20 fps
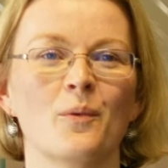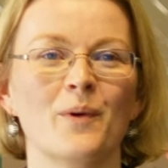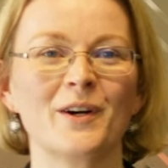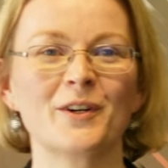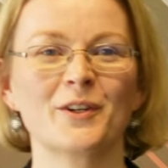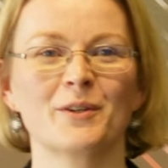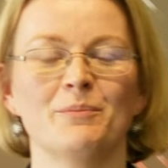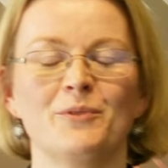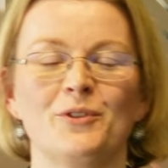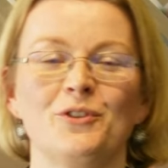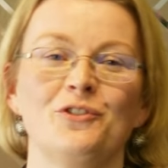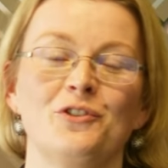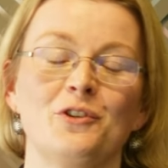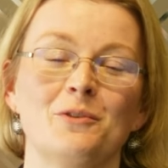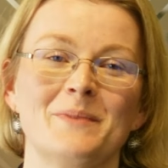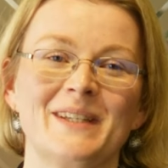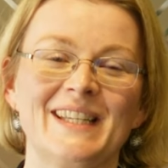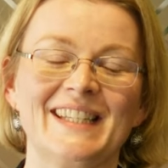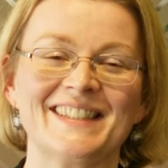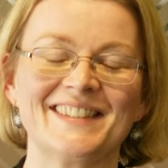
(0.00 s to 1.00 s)
Welcome to
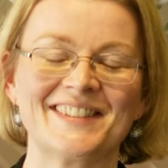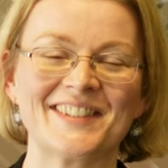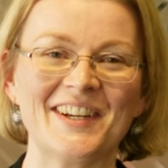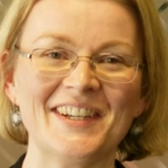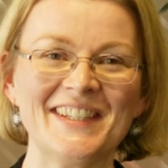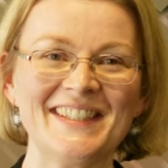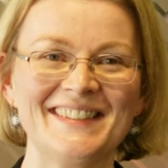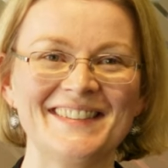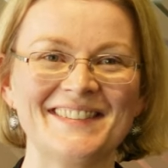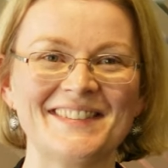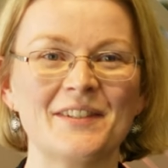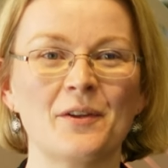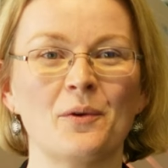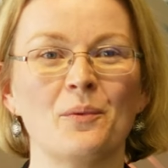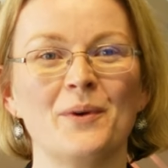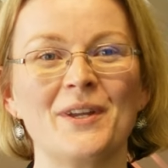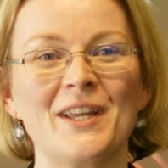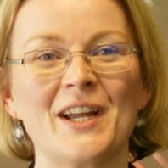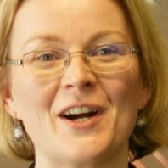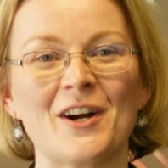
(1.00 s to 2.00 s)
SCHUMANN Insights.
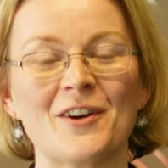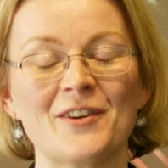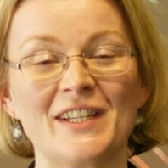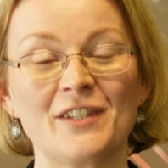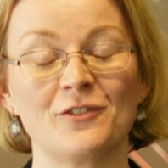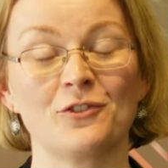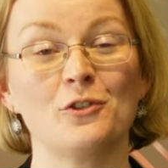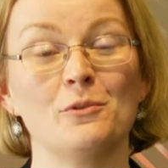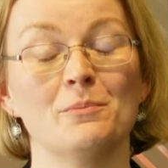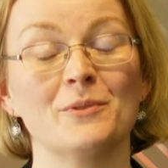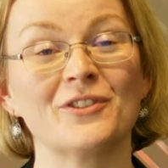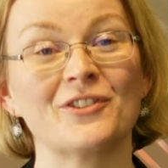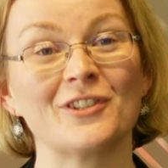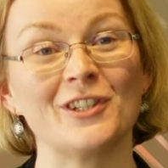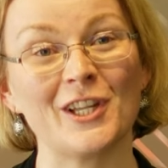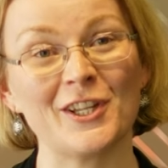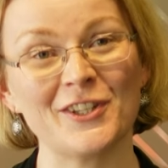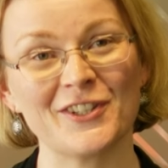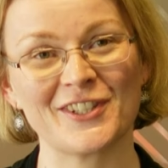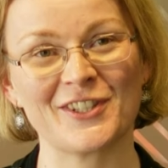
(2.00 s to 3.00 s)
We are in
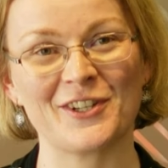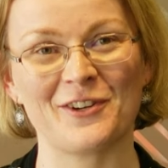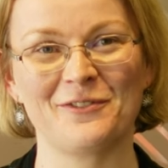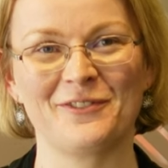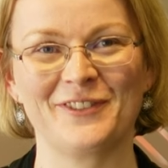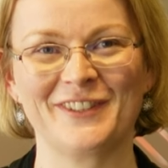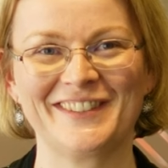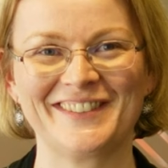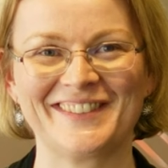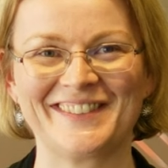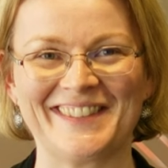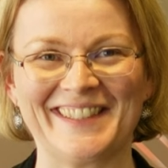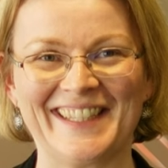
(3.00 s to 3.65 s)
SCHUMANN's London office